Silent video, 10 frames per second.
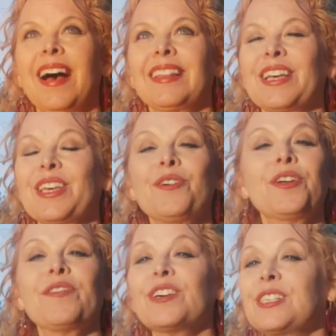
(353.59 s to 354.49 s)
the
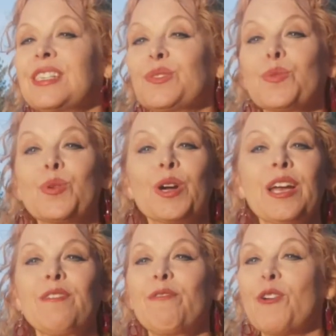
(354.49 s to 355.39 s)
universe is
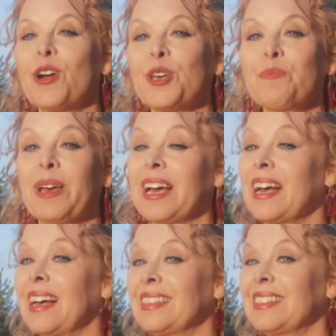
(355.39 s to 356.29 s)
working for you,
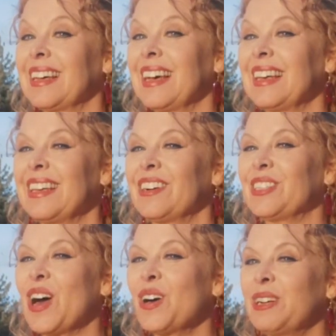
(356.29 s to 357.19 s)
because there is
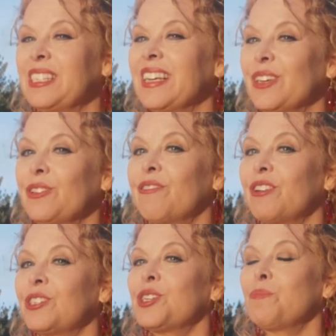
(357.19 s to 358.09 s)
always a
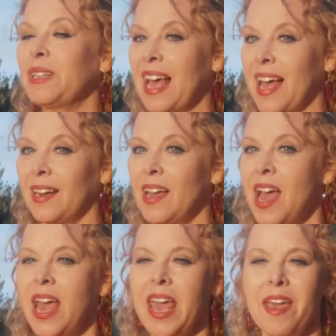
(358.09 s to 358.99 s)
universal plan.
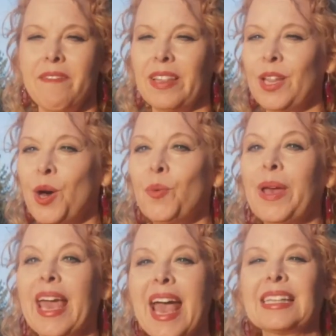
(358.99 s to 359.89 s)
Even though
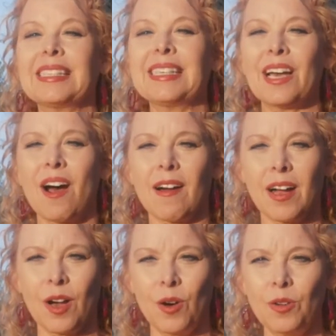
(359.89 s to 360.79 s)
we can't see our
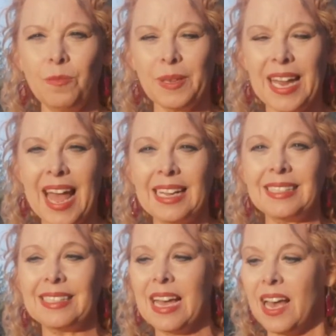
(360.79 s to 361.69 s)
own
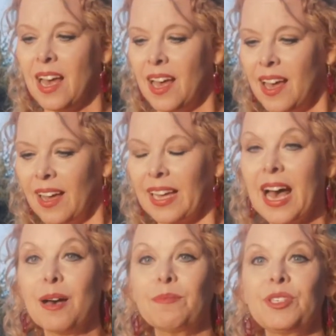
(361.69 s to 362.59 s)
plans
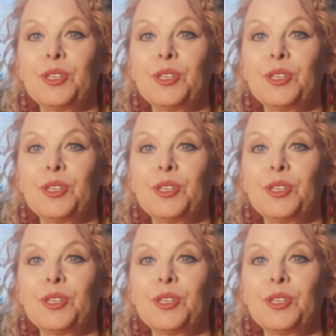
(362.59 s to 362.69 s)
come to